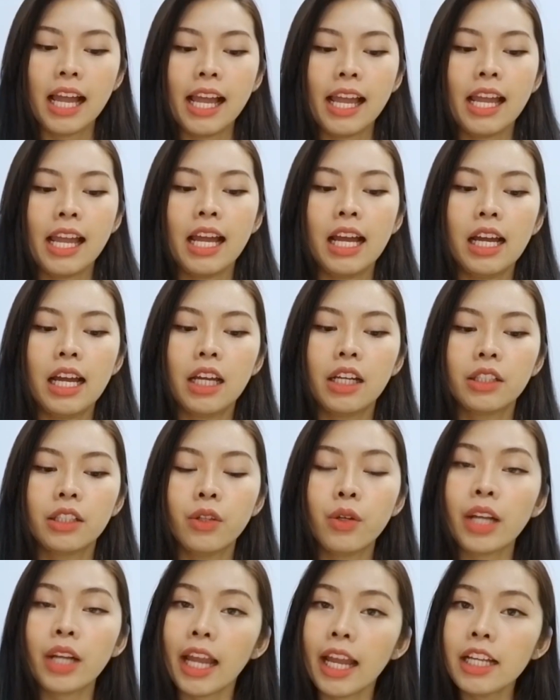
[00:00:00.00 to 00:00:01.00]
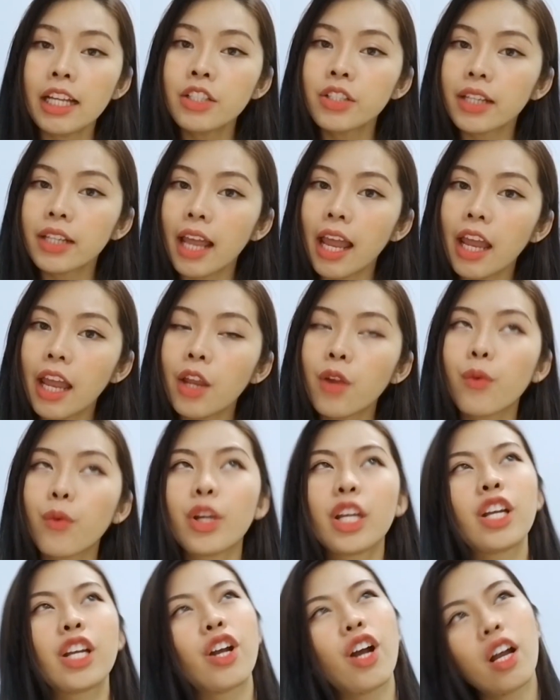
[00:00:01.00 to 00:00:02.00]
And okay, today
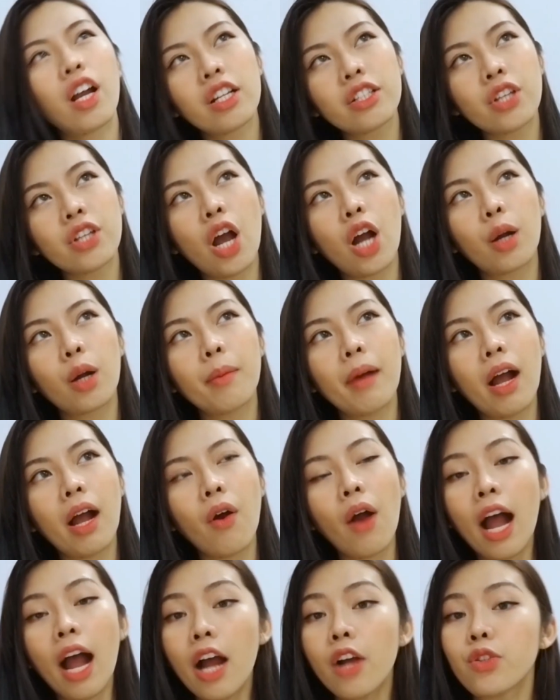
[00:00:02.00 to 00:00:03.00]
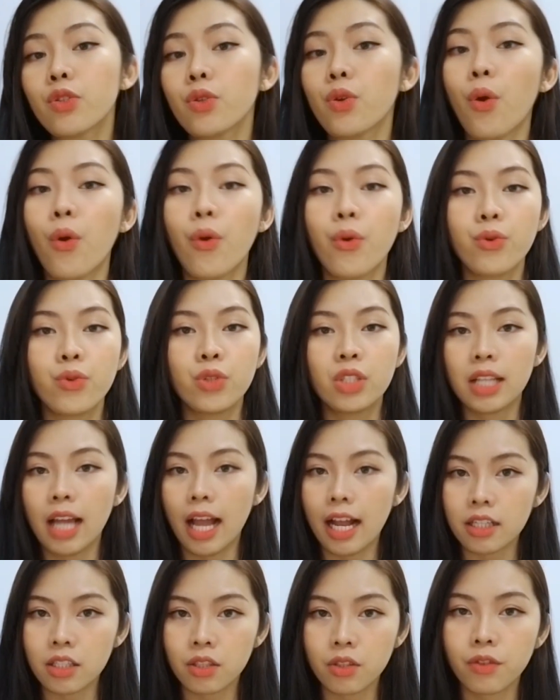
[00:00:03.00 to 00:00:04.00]
we're gonna talk about how to hold
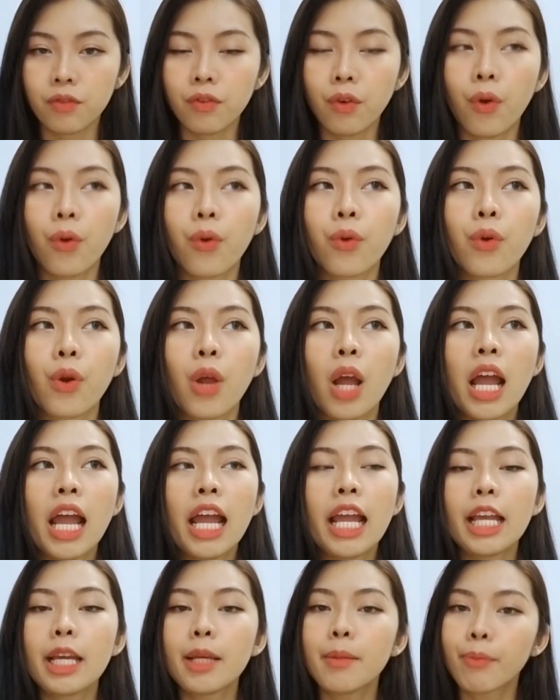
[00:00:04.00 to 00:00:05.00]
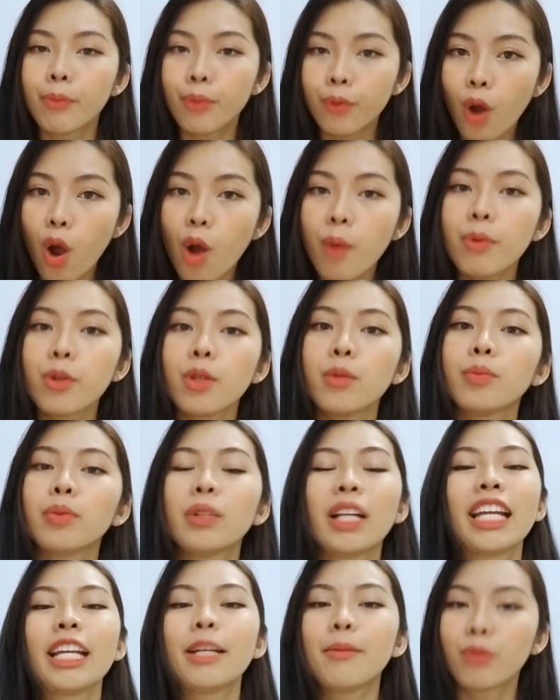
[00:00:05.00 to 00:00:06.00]
saxophone in proper
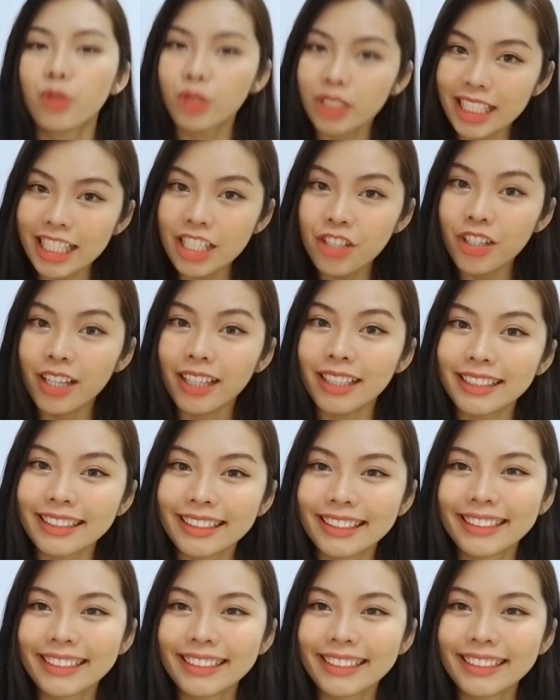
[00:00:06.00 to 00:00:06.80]
playing position.